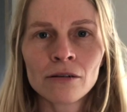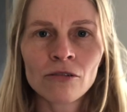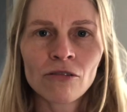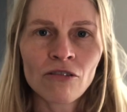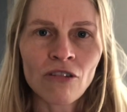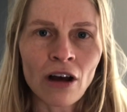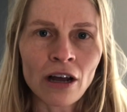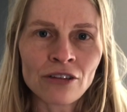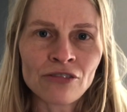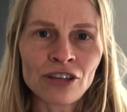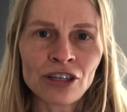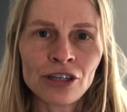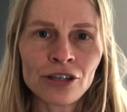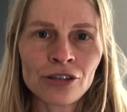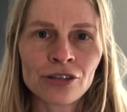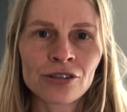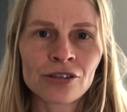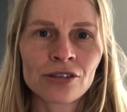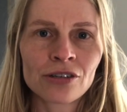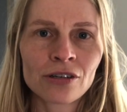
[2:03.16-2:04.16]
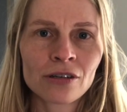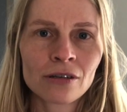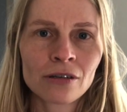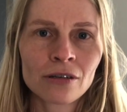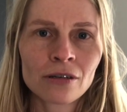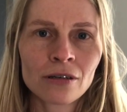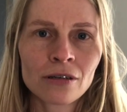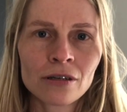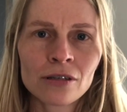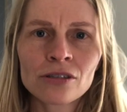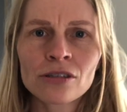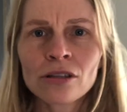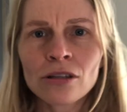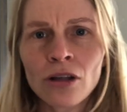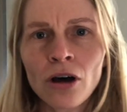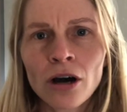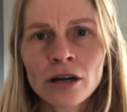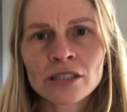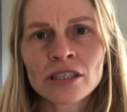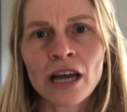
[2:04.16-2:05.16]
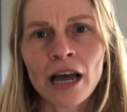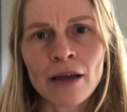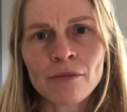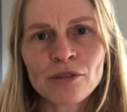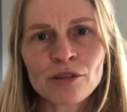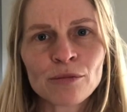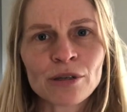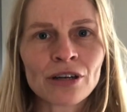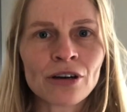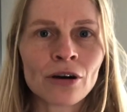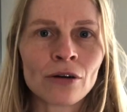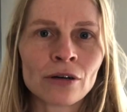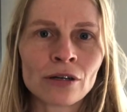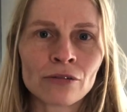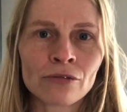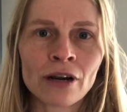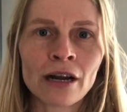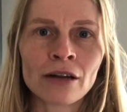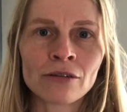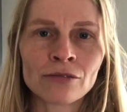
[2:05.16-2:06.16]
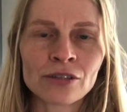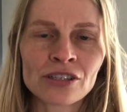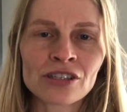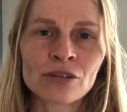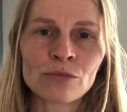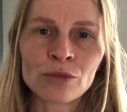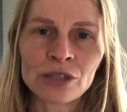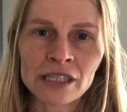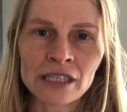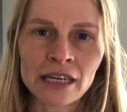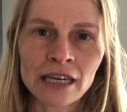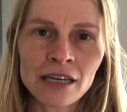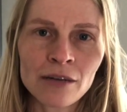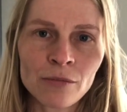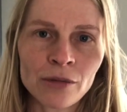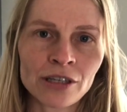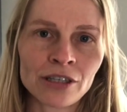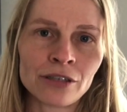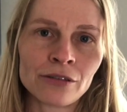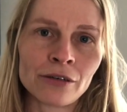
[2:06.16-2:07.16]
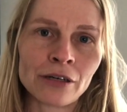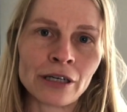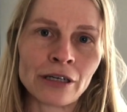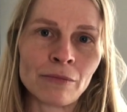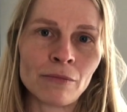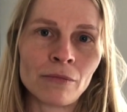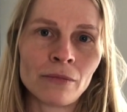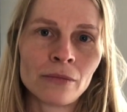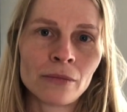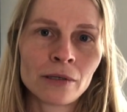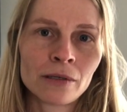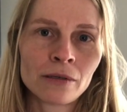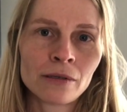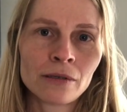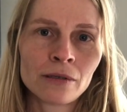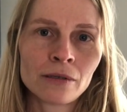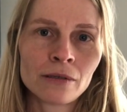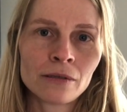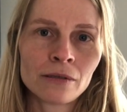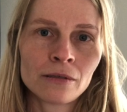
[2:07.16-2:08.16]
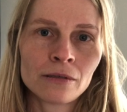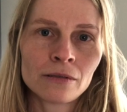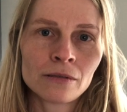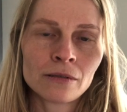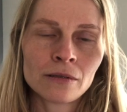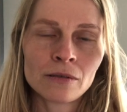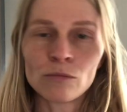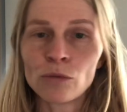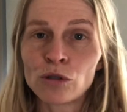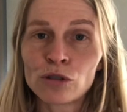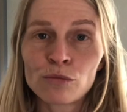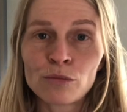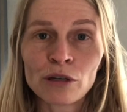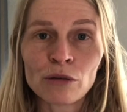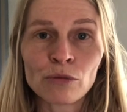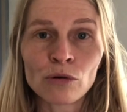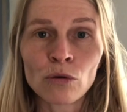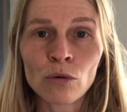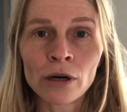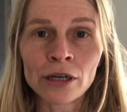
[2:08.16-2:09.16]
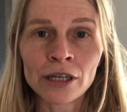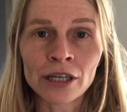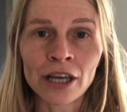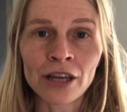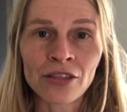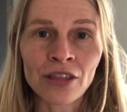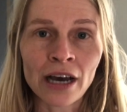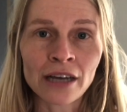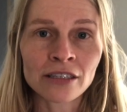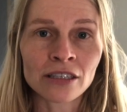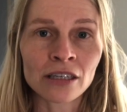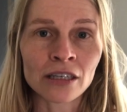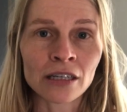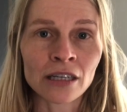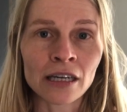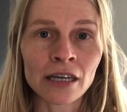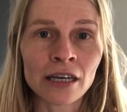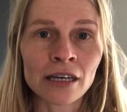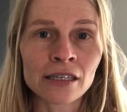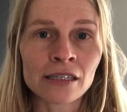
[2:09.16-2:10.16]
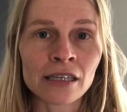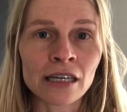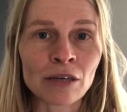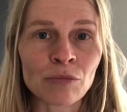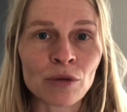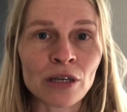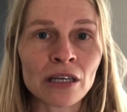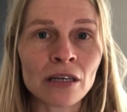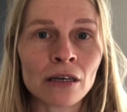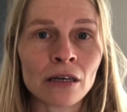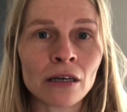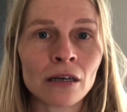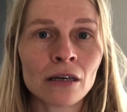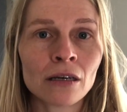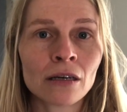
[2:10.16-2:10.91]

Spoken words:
5 years. It's a long time to be going around with someone's name on your arm. Most people want to get that done ASAP.